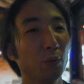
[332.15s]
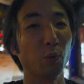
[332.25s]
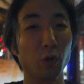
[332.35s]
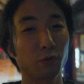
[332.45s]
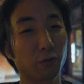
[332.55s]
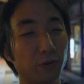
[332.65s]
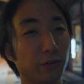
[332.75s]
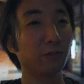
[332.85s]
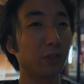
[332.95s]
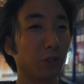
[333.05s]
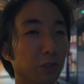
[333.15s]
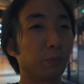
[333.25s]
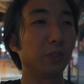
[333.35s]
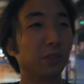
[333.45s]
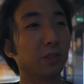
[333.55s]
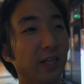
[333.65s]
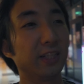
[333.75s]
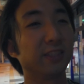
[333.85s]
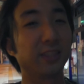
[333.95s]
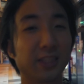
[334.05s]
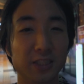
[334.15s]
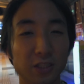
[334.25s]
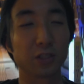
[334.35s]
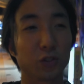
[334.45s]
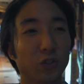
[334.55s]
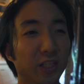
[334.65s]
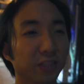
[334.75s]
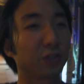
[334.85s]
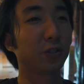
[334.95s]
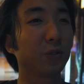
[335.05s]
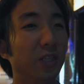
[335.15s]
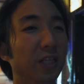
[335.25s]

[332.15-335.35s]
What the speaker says: 1/50 shutter speed at 1600 ISO,